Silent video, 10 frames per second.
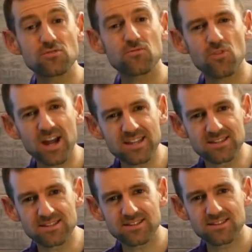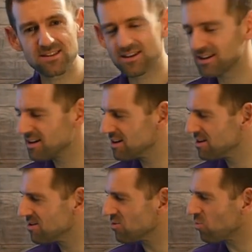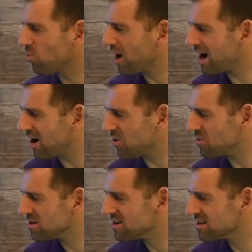friends. Wow.